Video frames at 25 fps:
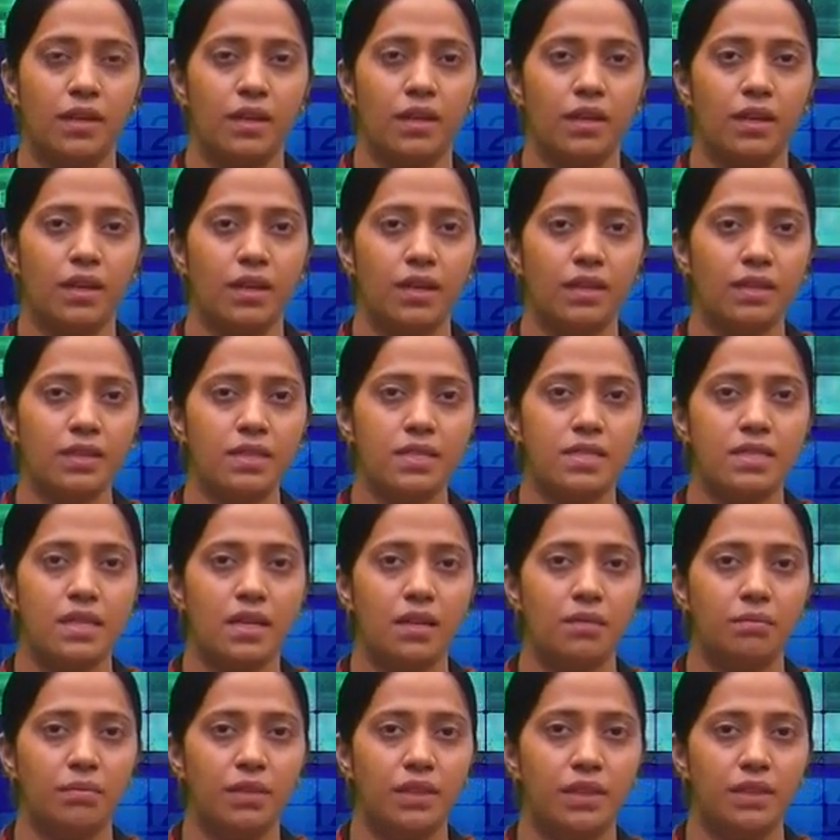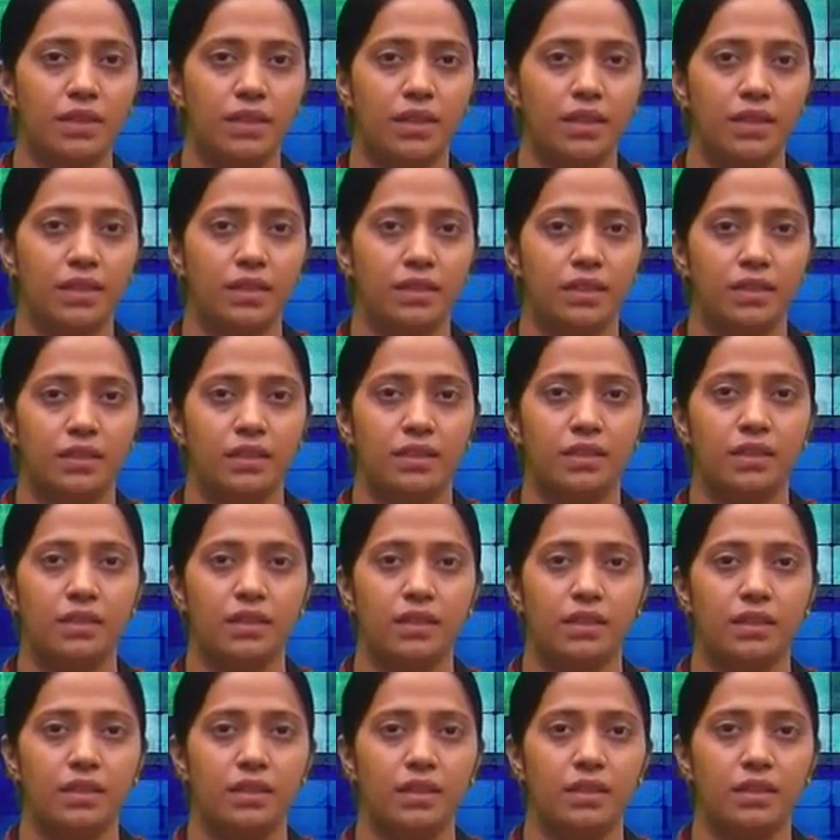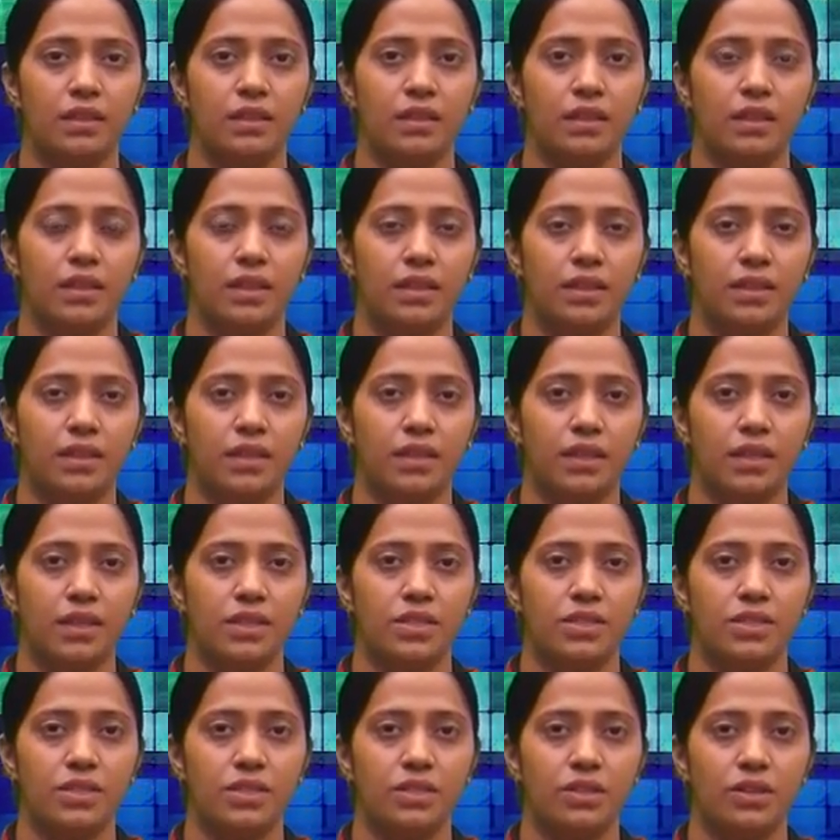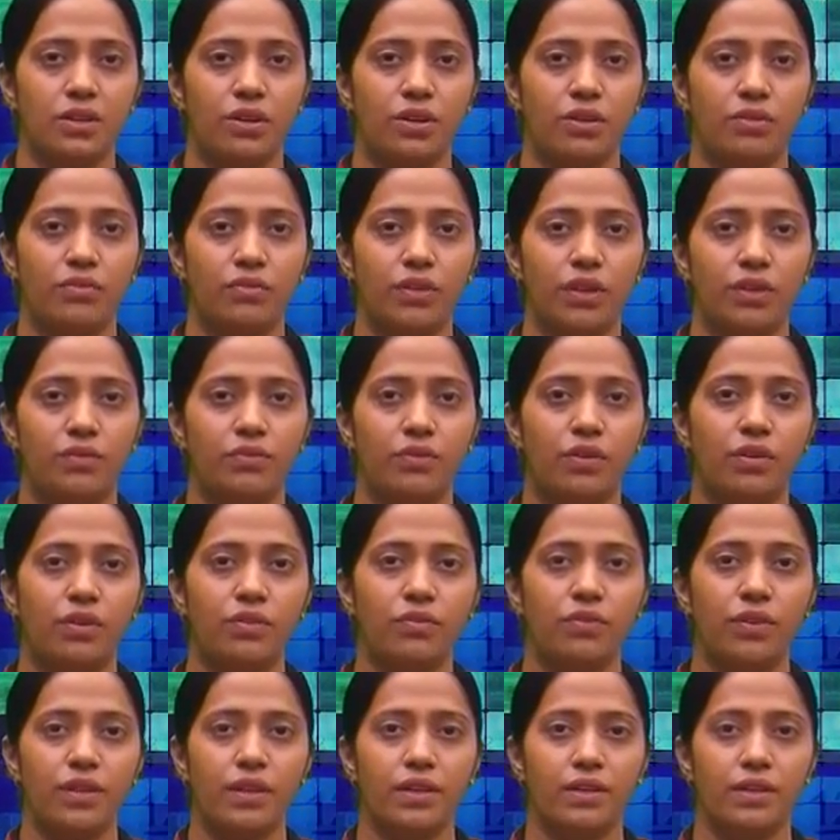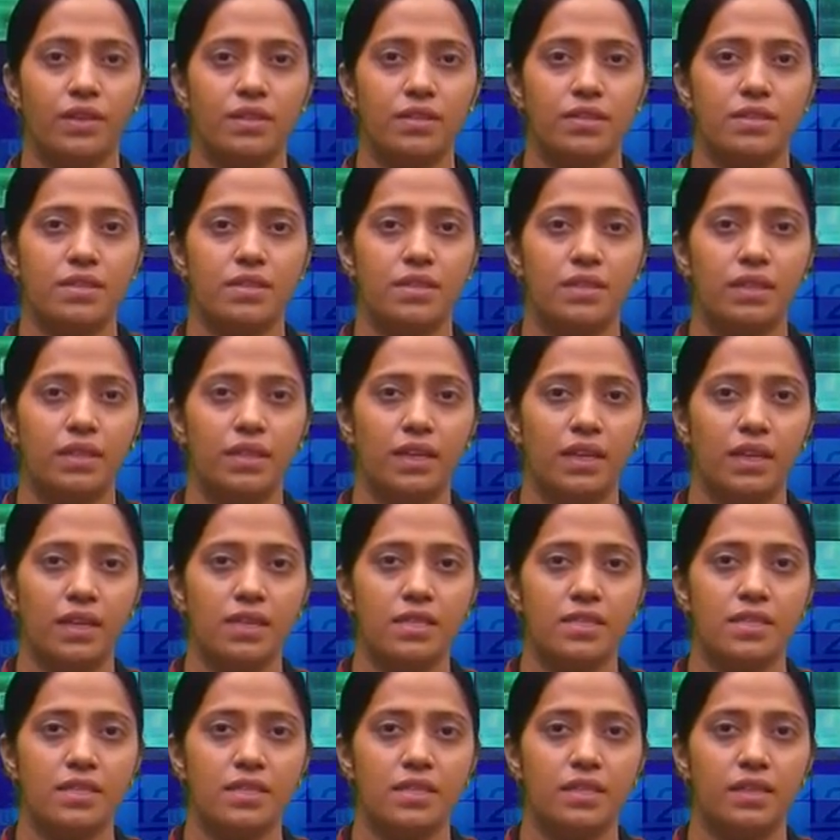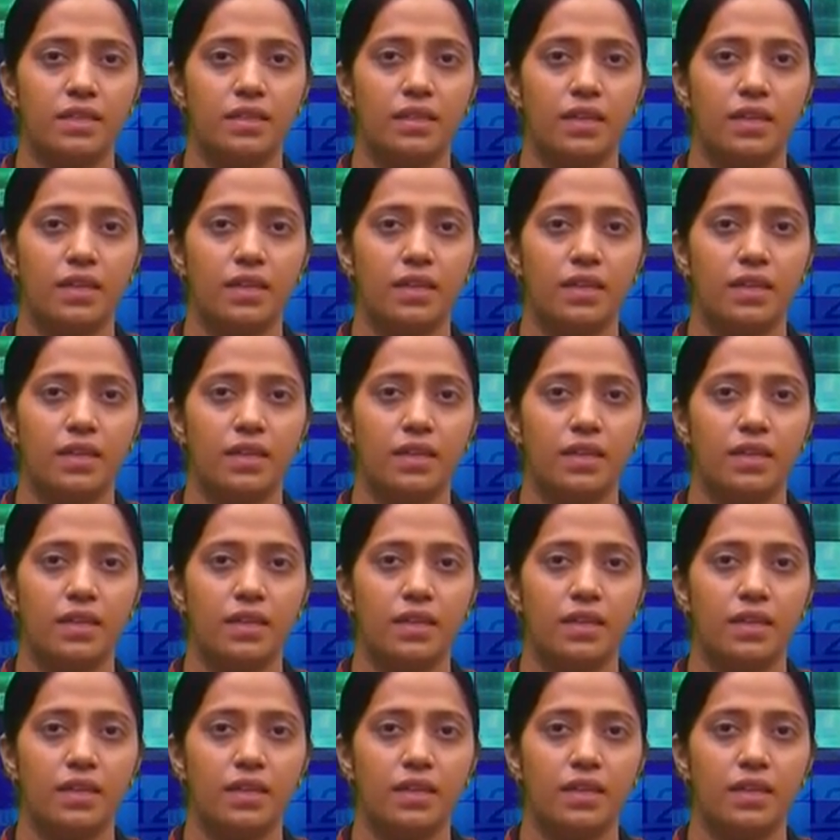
In some integration of f of x dx,